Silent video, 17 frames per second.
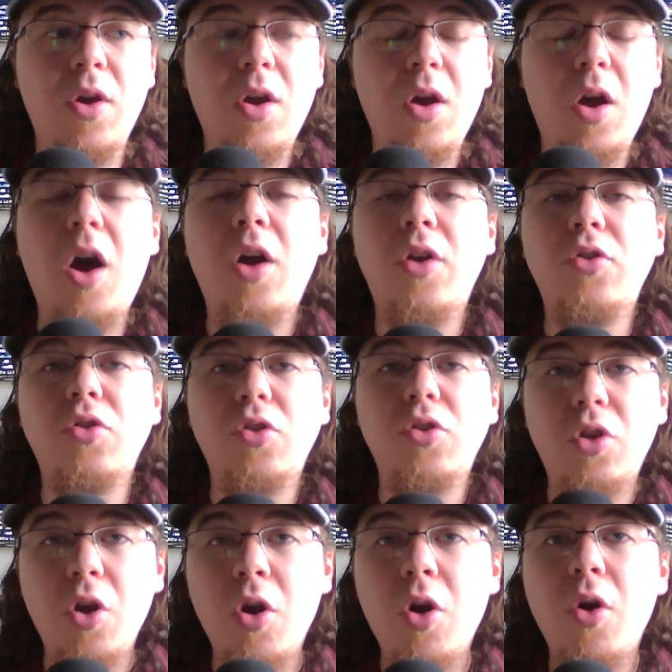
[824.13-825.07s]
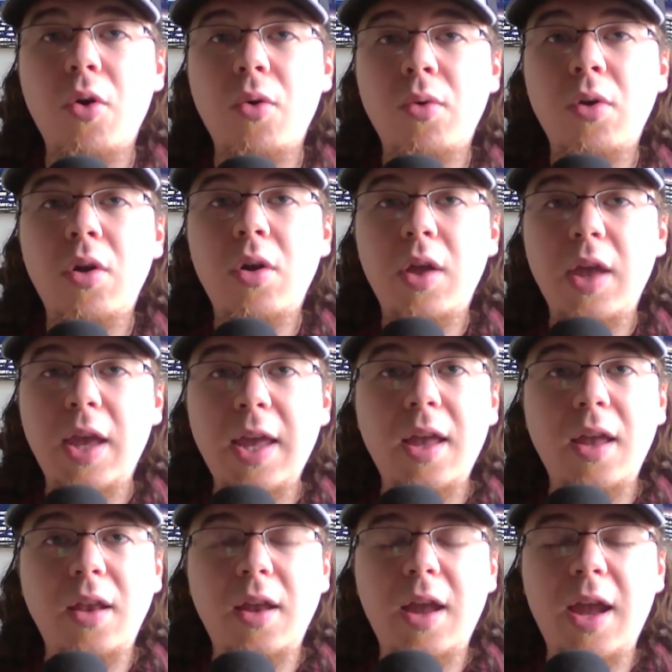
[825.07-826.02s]
undergo
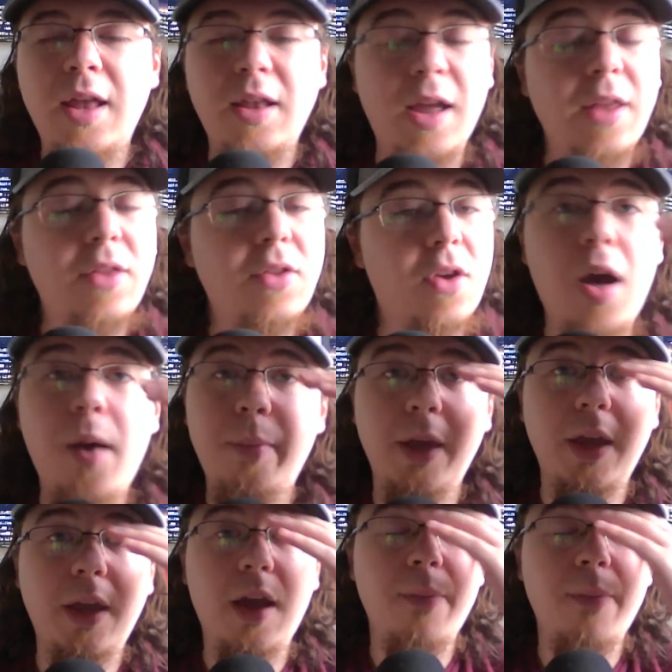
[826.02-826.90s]
and that's coming.